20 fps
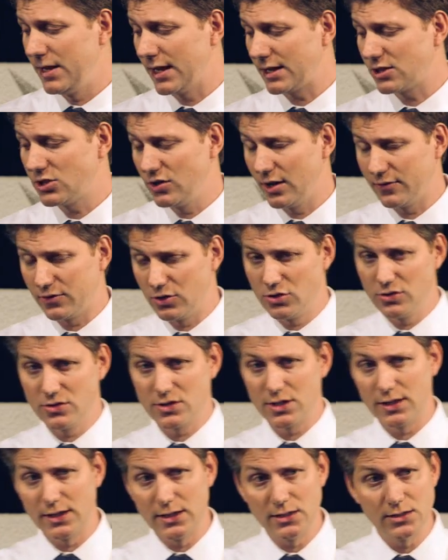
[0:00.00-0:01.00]
Next, you have to choose
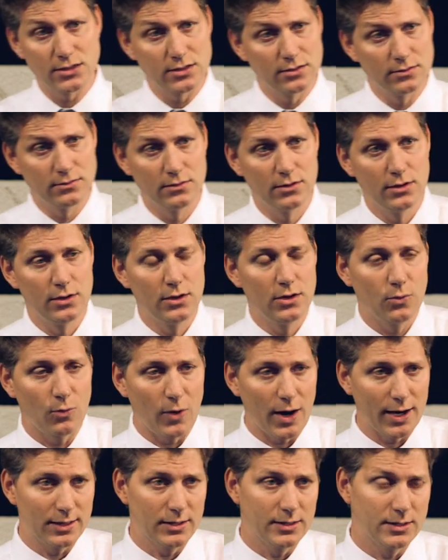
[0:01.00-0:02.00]
the lens
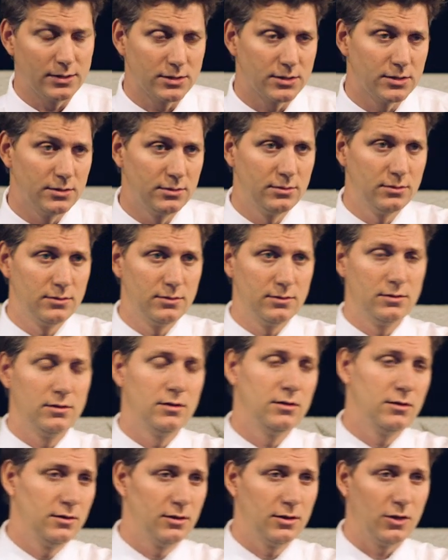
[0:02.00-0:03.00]
wide lens,
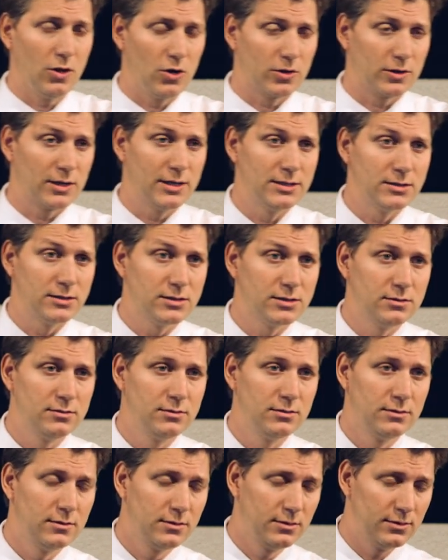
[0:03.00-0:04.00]
long lens.
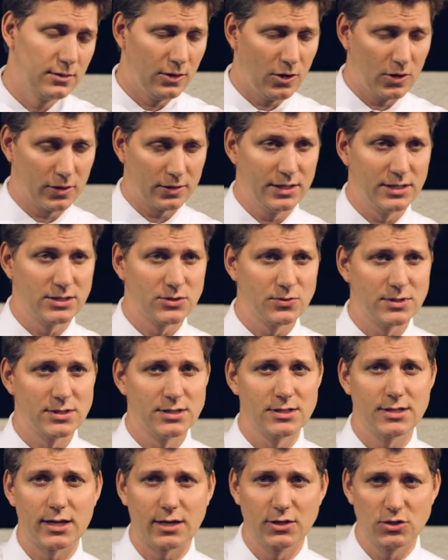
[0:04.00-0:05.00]
Long lens was
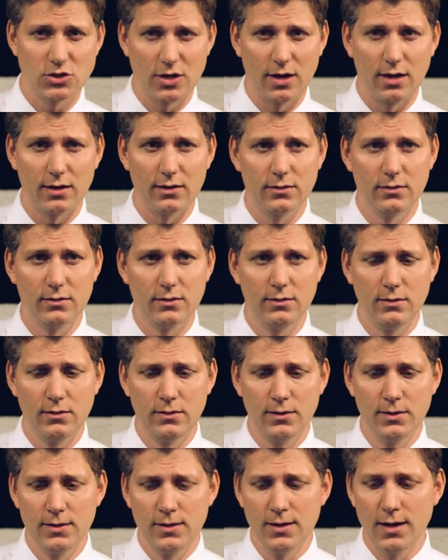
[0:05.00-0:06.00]
the second shot.
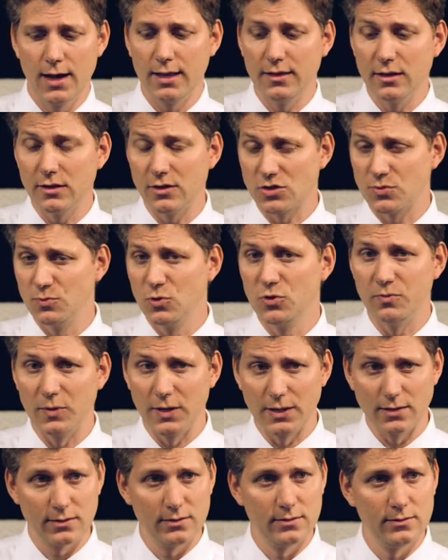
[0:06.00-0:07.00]
And then there's
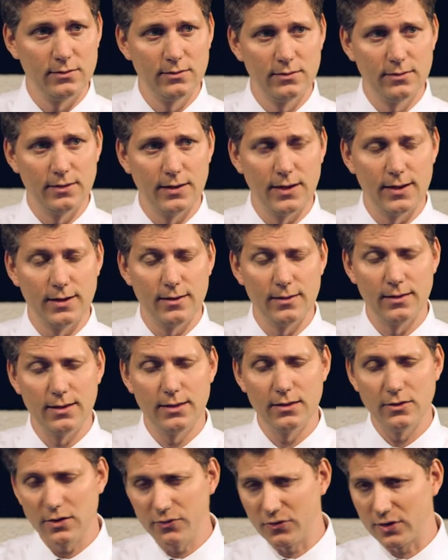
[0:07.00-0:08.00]
movement. Uh, and
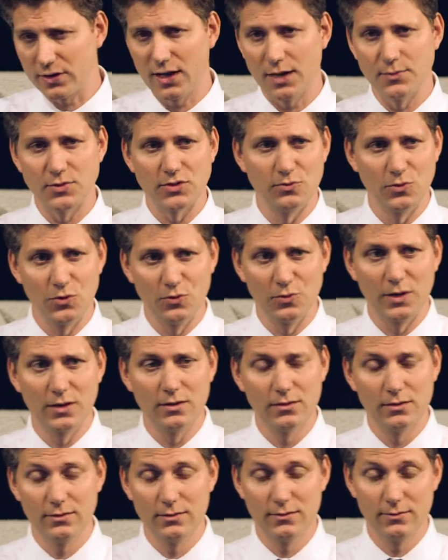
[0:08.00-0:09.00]
there are different types of movement.
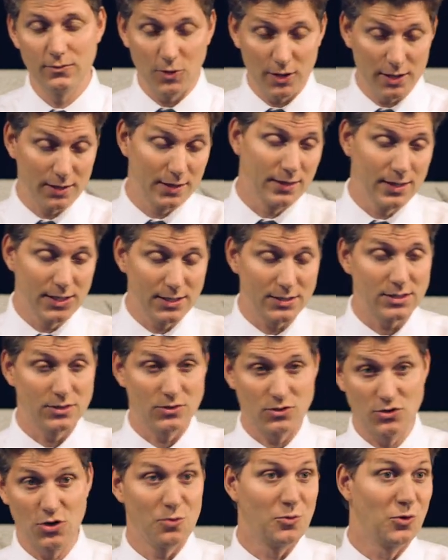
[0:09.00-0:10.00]
One, in this,
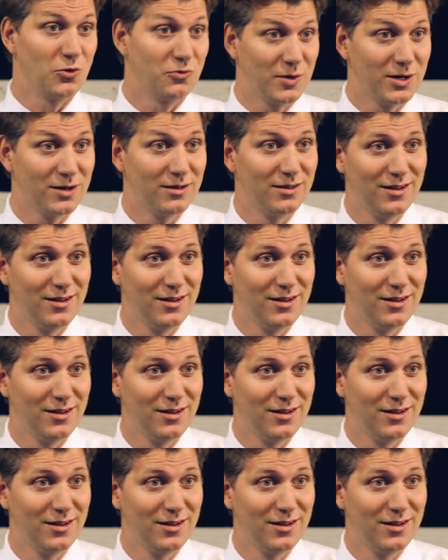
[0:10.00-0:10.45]
there's no movement.